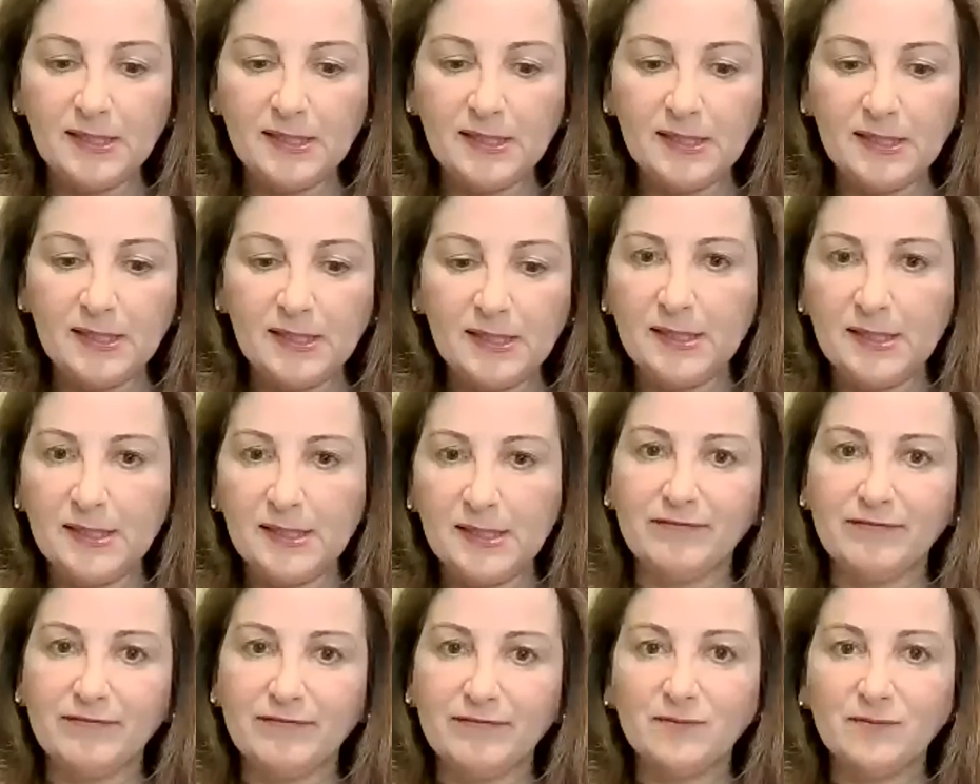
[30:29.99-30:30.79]
It was
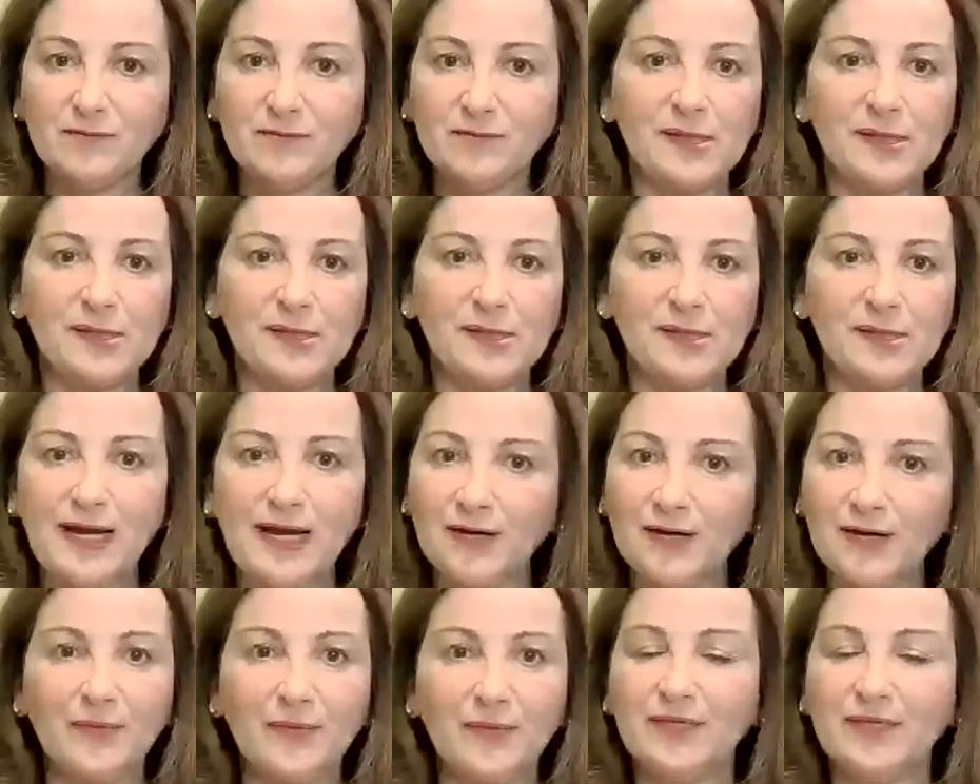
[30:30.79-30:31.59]
a harrowing, it
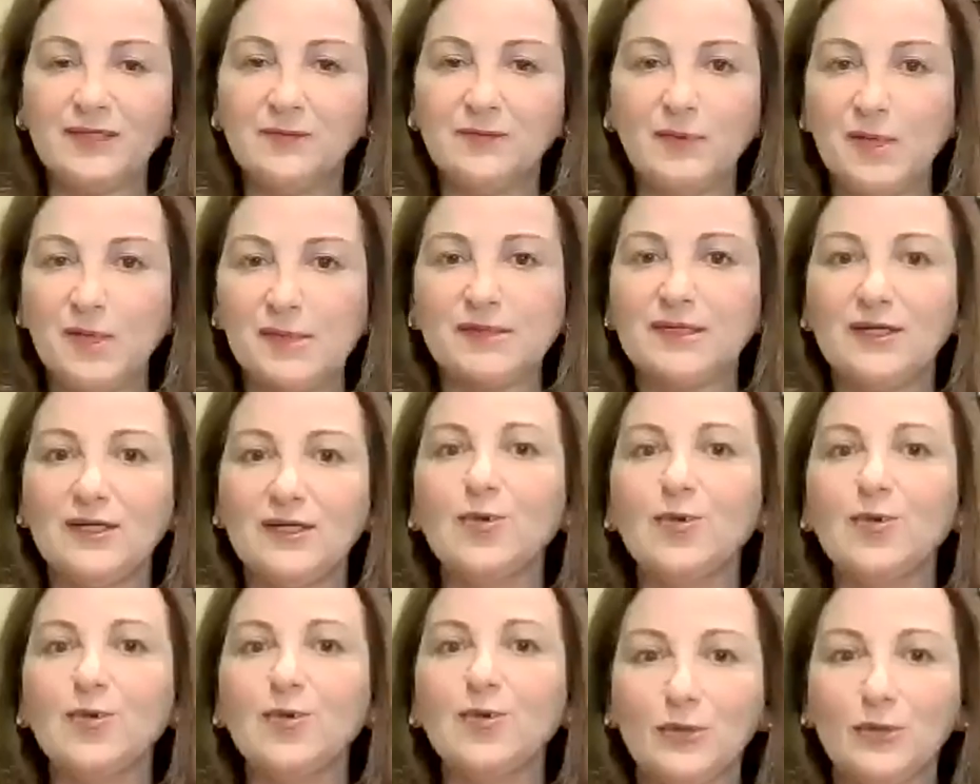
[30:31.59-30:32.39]
wasn't a
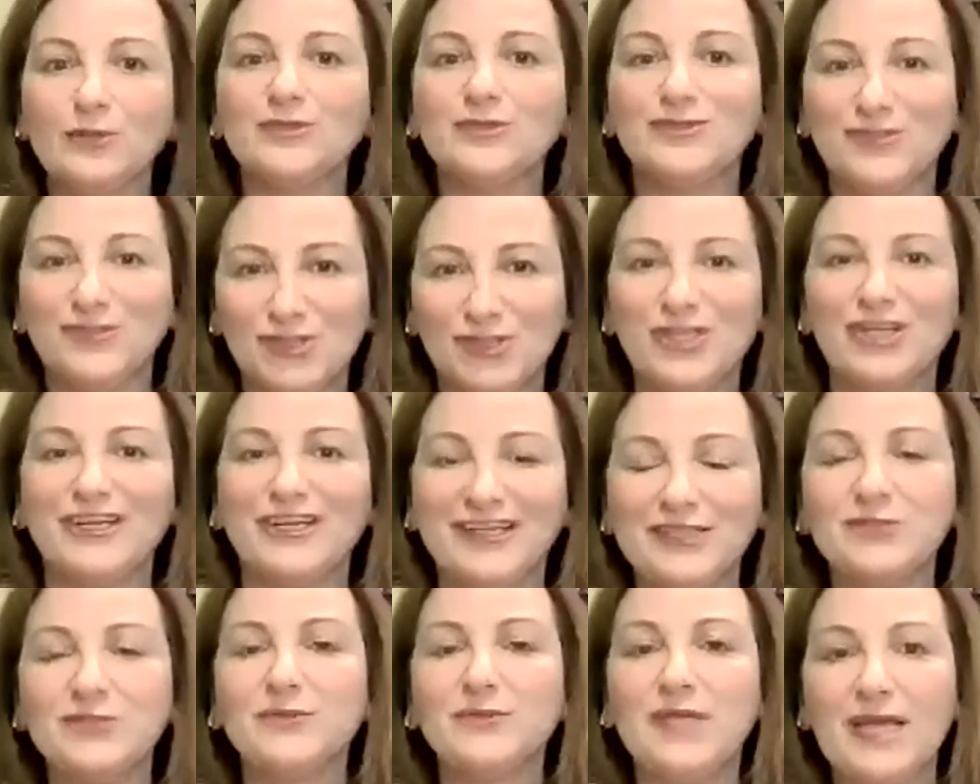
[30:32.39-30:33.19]
normal journey to
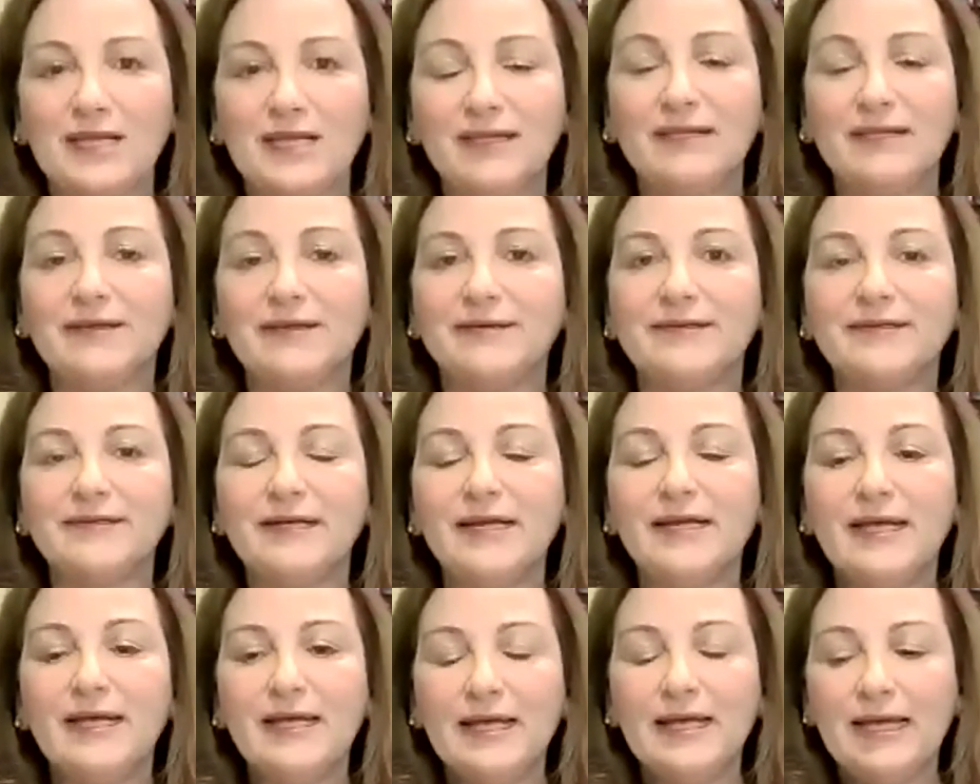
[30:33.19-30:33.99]
get here.
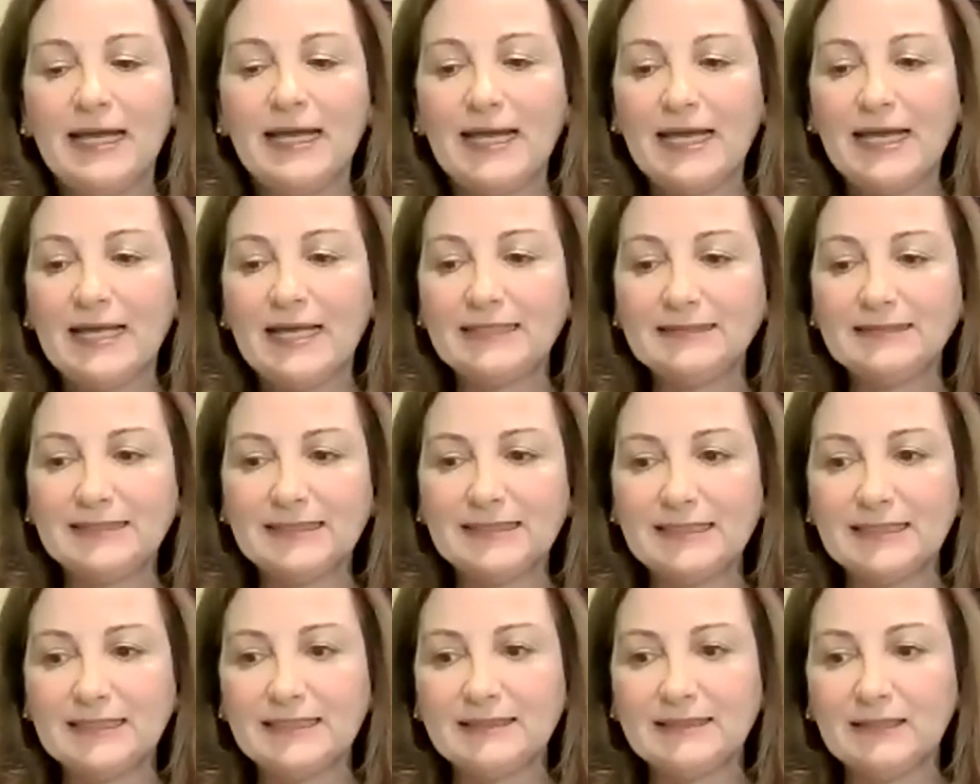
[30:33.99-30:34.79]
And
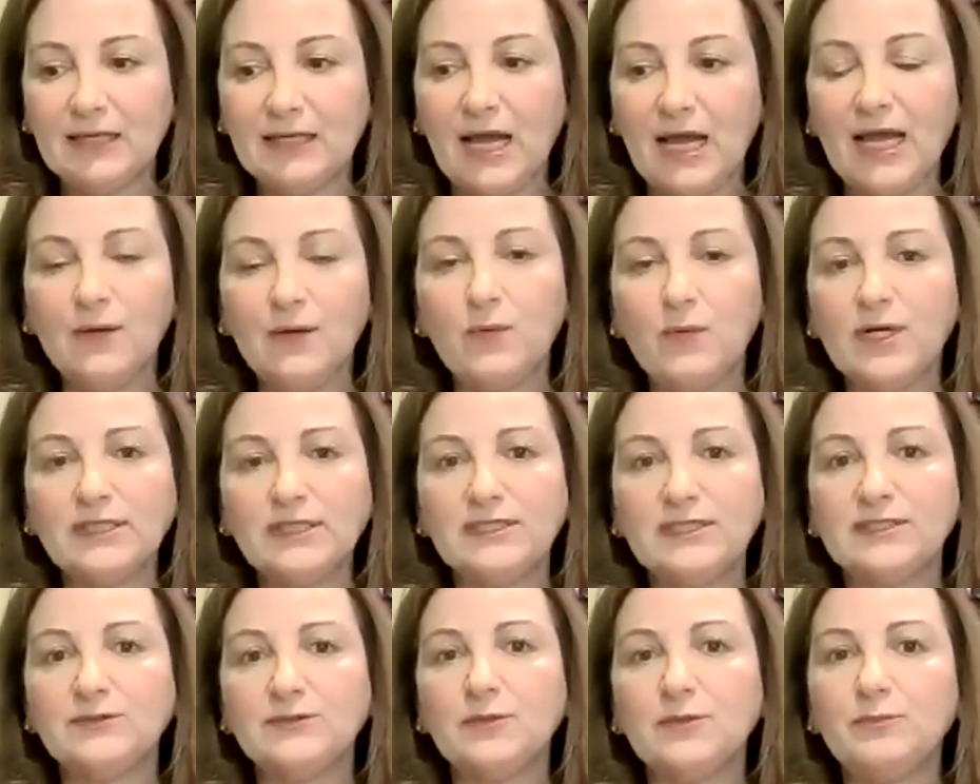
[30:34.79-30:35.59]
I
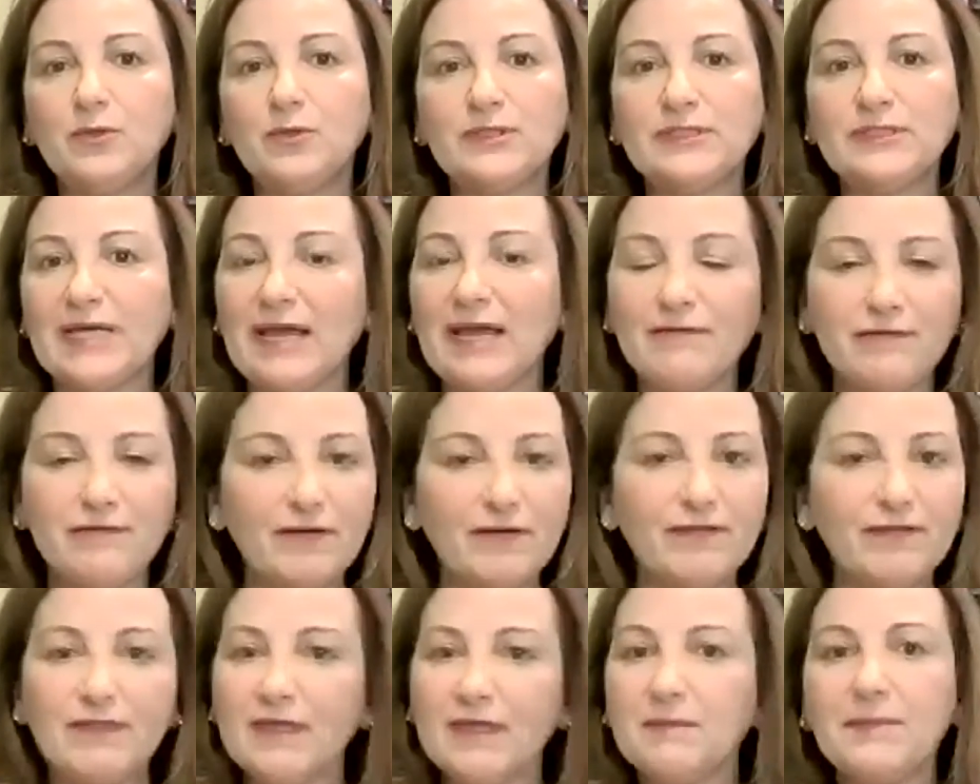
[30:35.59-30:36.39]
wanted to put
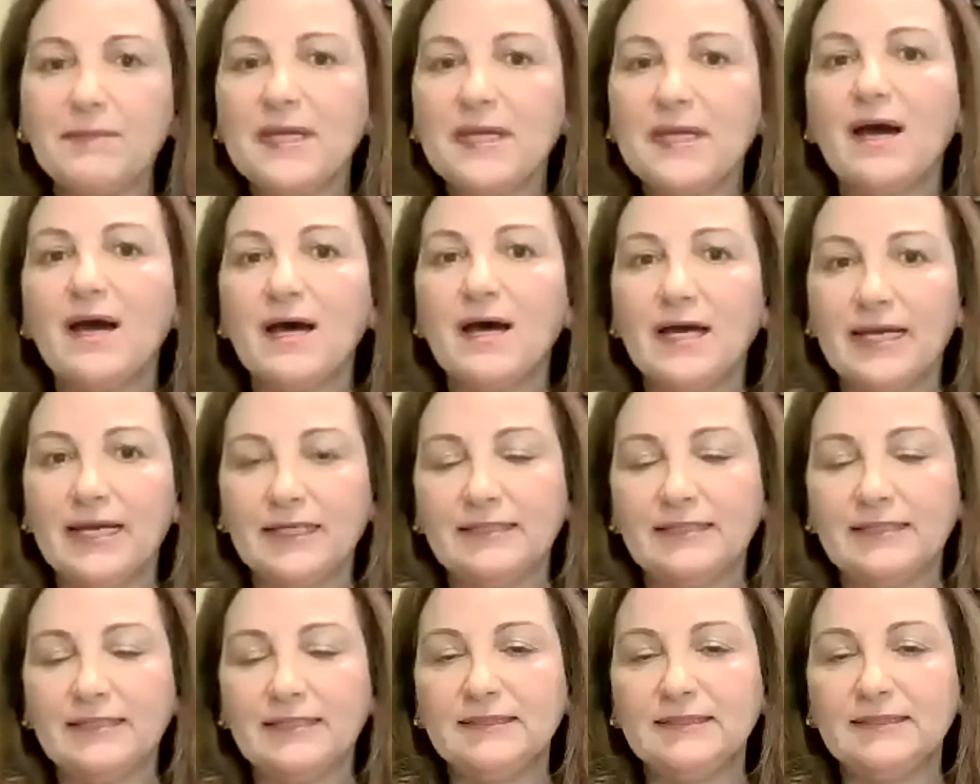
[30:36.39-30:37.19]
everything
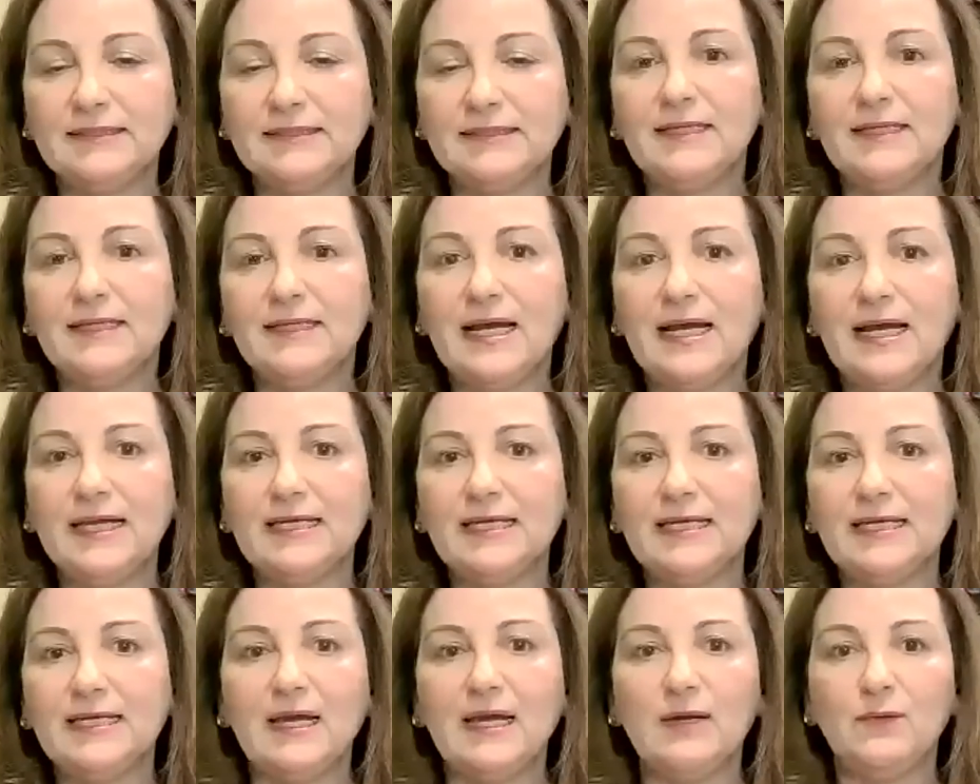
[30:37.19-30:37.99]
behind.
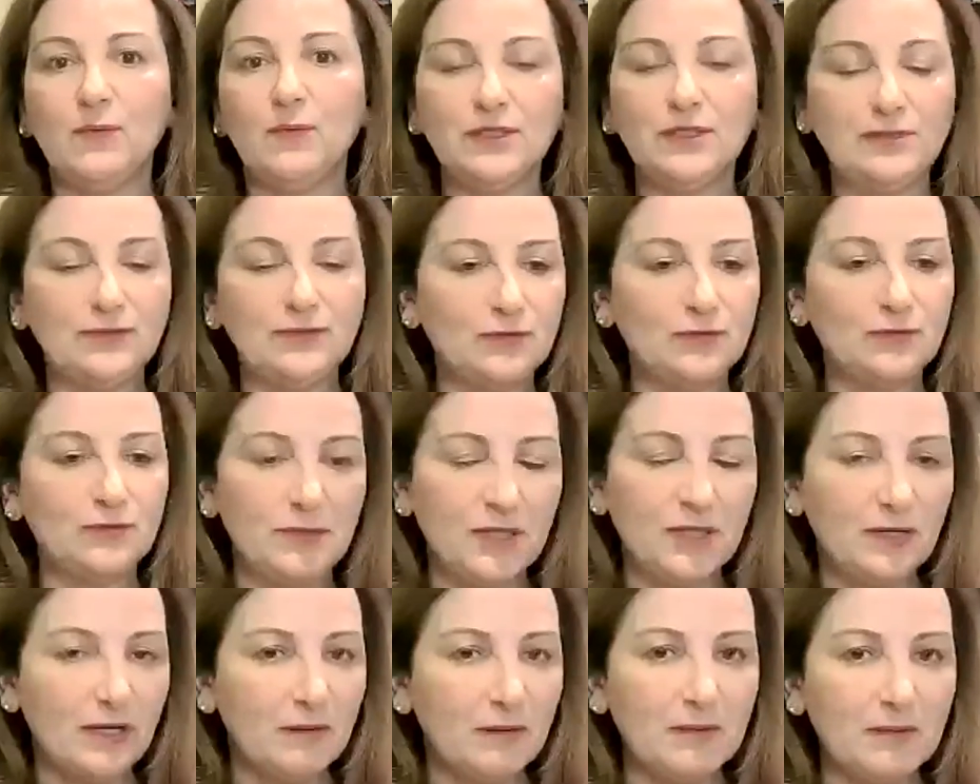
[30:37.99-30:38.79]
I wanted to
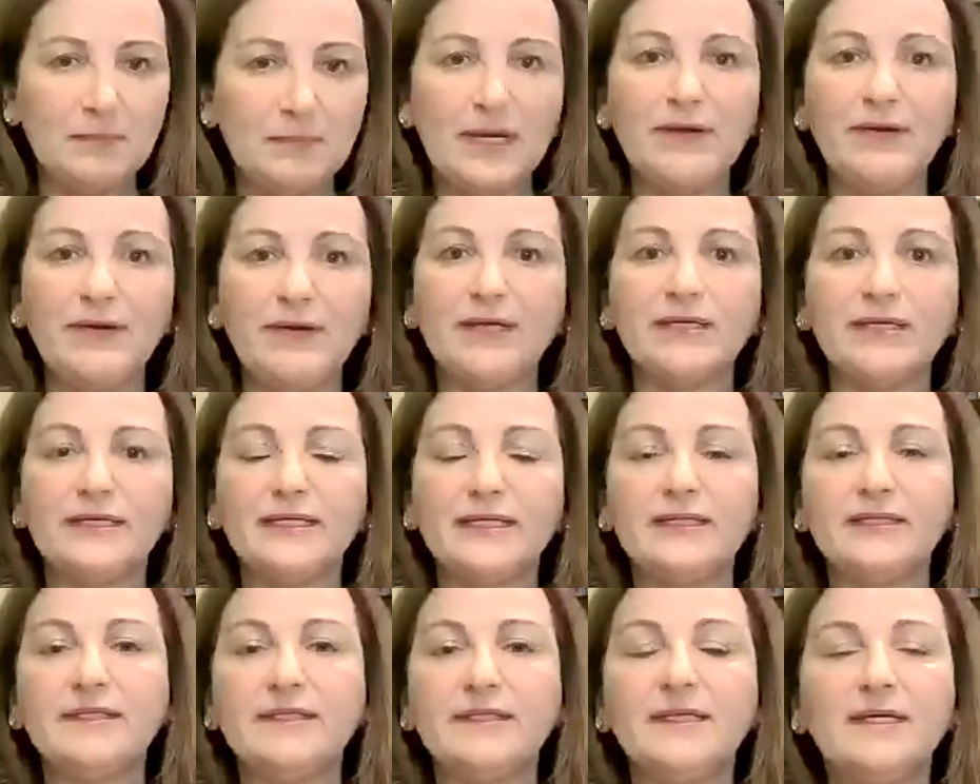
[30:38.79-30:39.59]
become
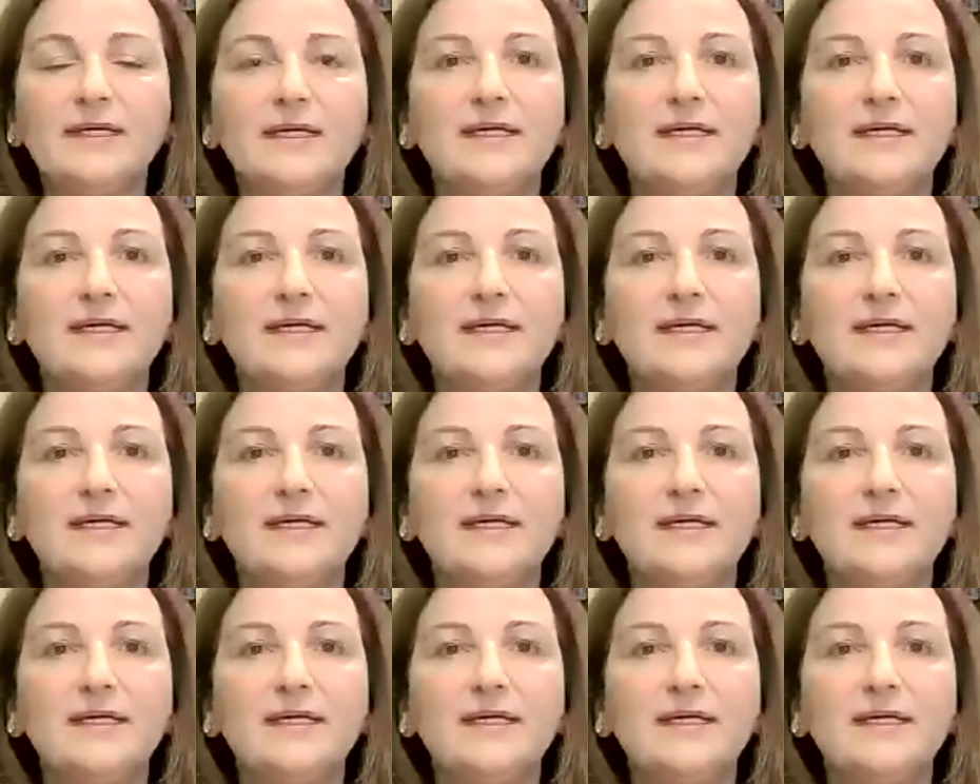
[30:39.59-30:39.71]
American.